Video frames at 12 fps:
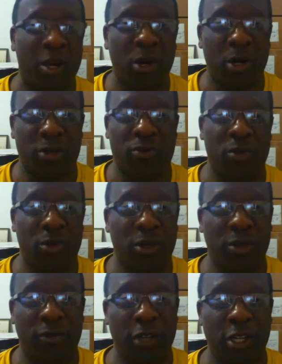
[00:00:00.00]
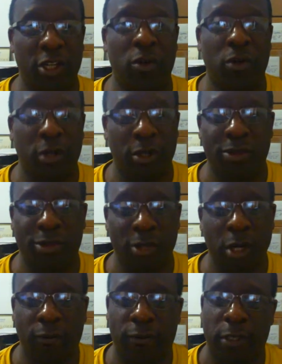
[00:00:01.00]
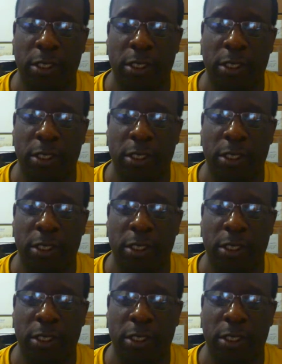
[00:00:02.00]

calls for another video in itself.